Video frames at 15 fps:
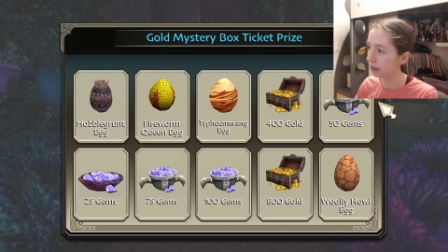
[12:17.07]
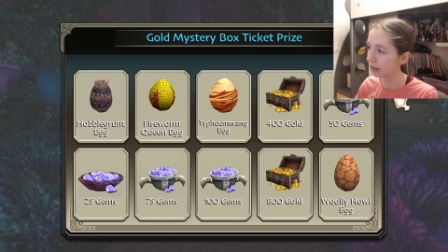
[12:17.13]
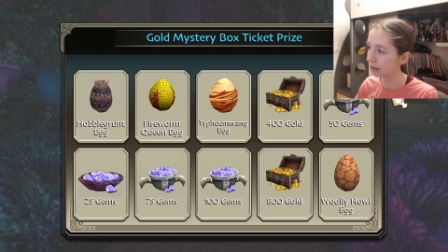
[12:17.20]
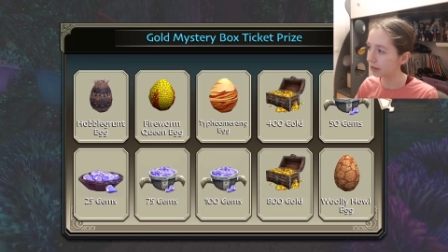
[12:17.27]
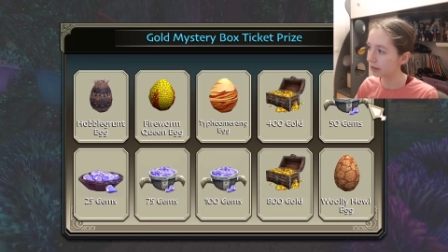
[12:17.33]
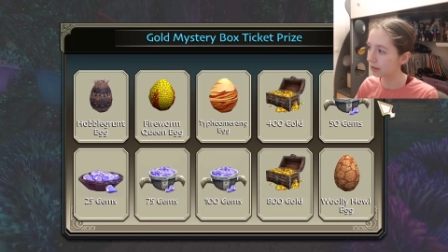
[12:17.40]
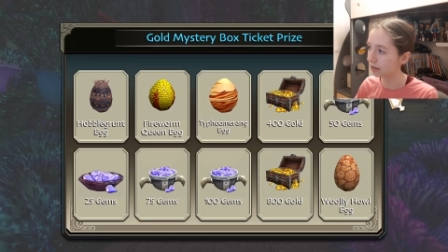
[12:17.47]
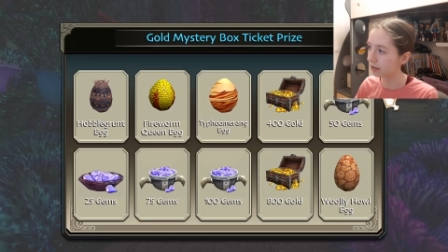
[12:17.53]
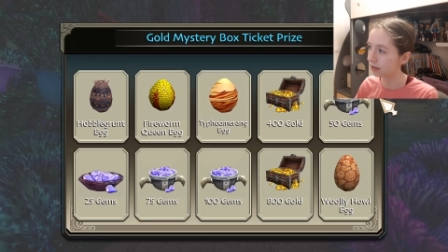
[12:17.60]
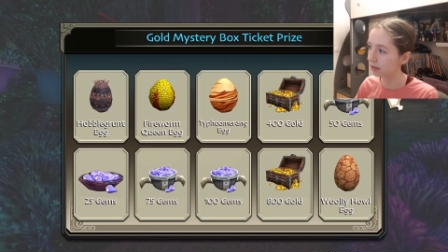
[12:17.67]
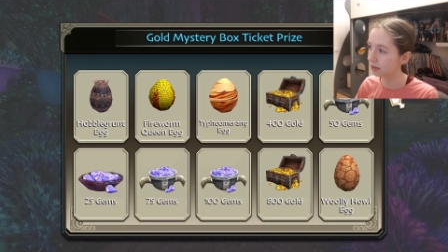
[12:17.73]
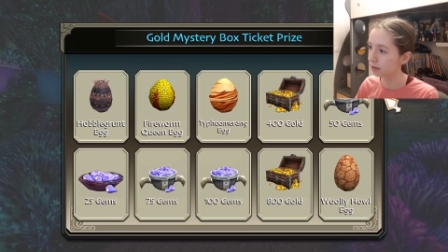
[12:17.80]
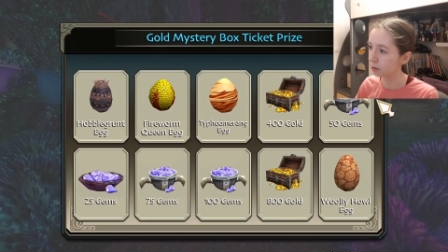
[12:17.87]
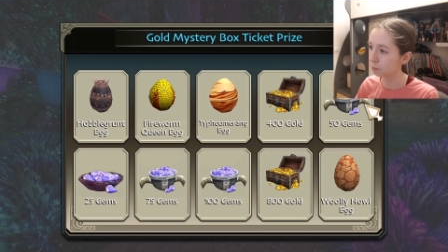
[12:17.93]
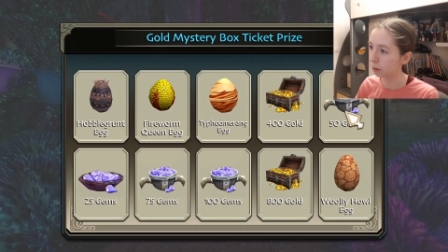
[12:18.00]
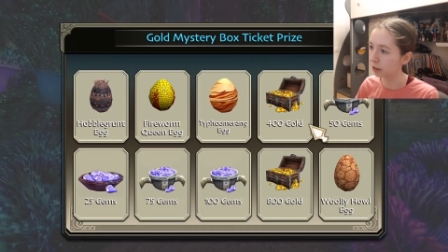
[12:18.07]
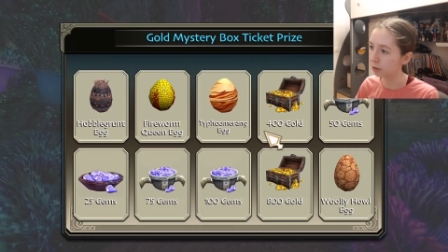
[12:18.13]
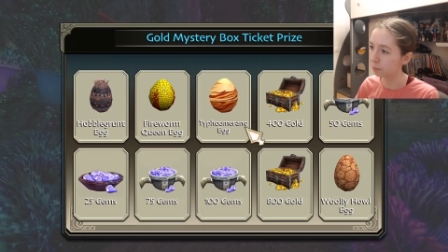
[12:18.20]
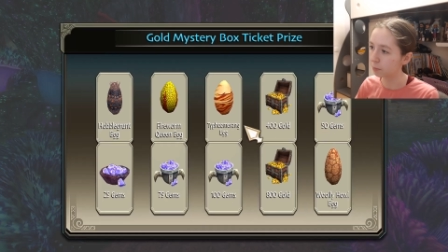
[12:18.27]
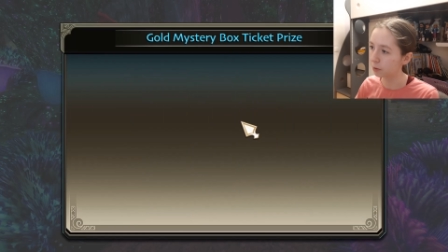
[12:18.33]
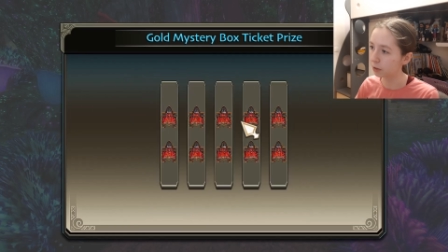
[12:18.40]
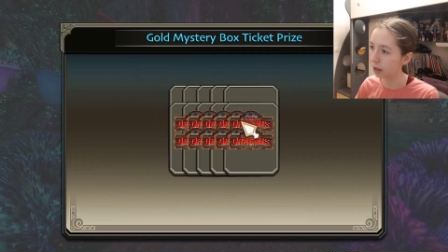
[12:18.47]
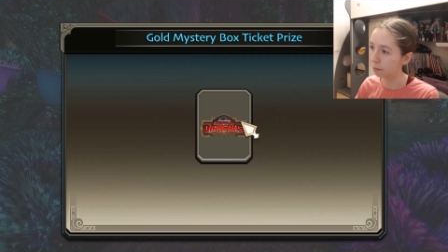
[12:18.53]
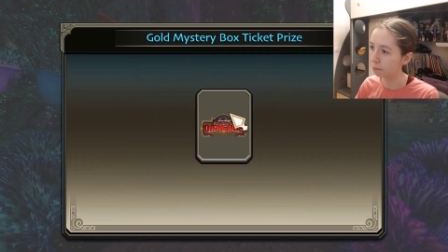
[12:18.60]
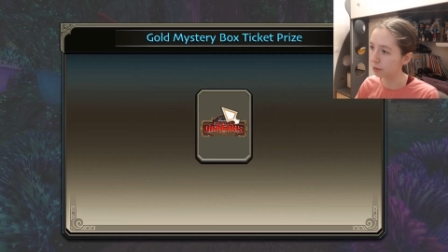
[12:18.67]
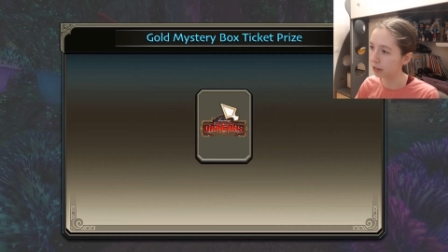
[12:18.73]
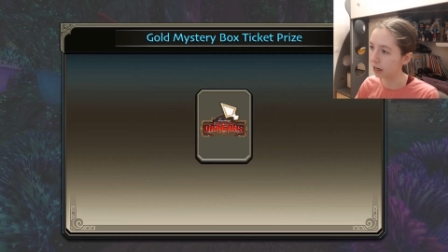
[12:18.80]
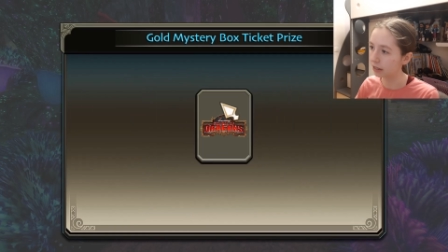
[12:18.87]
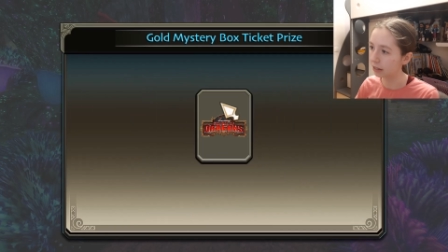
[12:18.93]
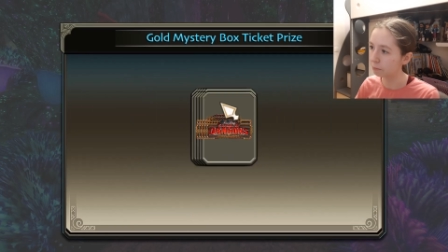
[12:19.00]
place my bone
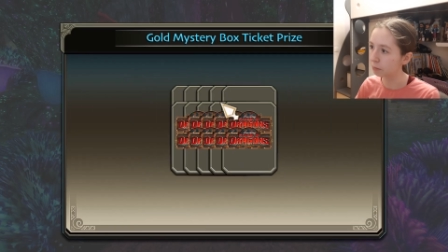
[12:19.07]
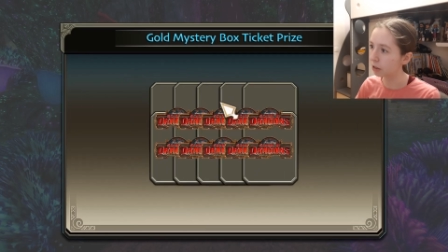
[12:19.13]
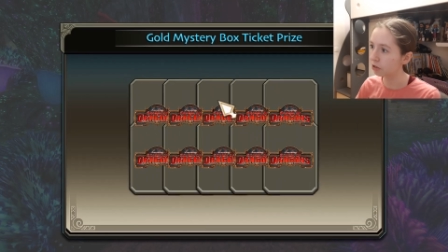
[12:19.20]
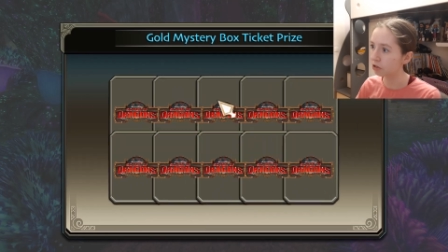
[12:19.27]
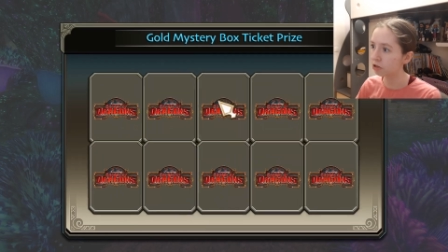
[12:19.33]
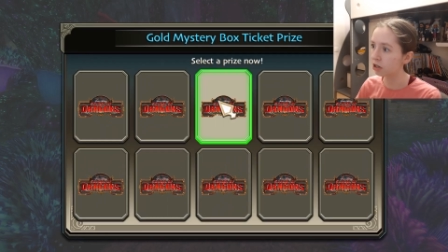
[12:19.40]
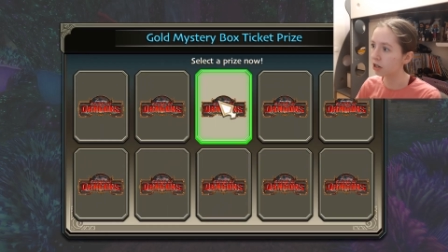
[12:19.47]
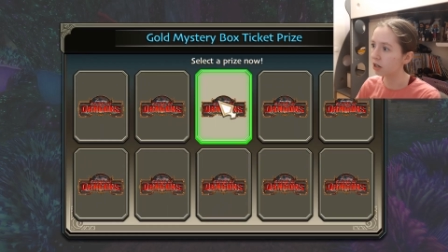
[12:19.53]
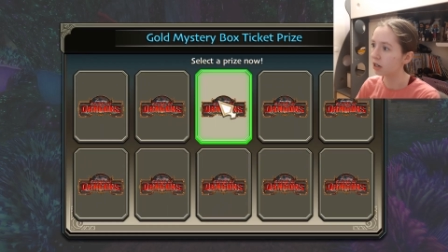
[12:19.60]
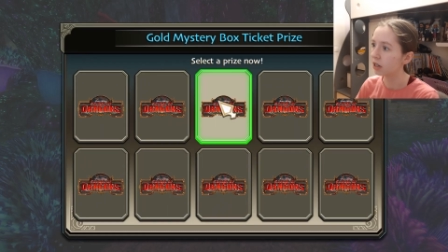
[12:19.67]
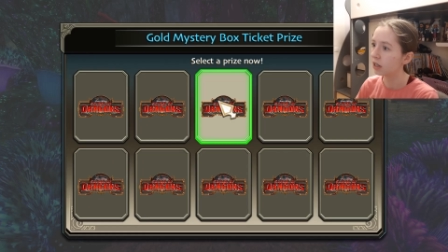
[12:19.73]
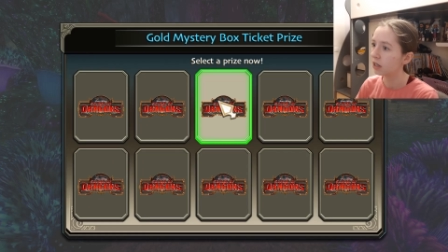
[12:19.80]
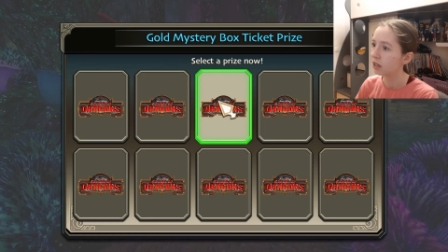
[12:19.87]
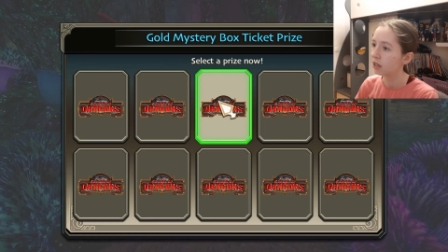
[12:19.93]
apple got i'm not sure